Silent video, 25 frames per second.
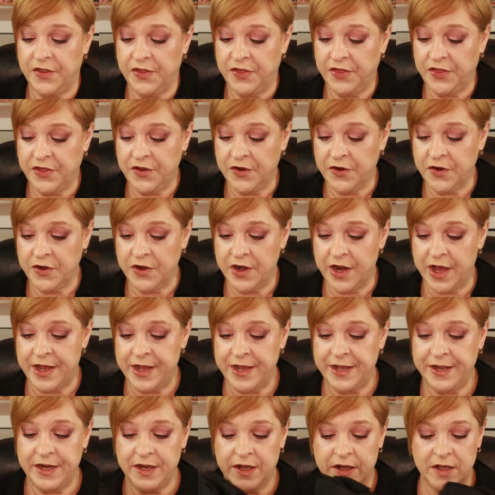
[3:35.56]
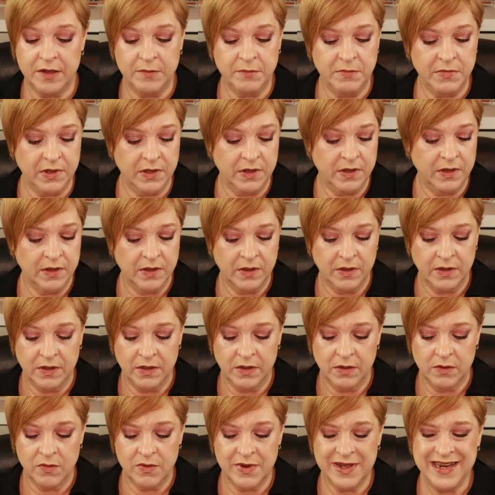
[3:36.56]
the third item.
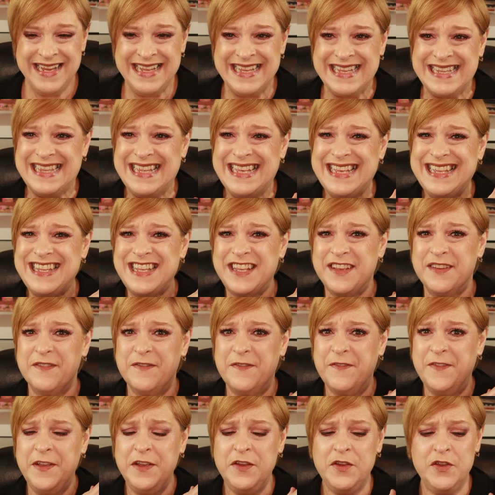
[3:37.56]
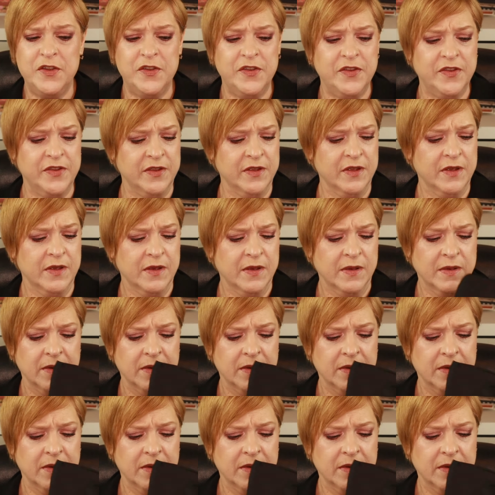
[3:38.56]
What is this? It feels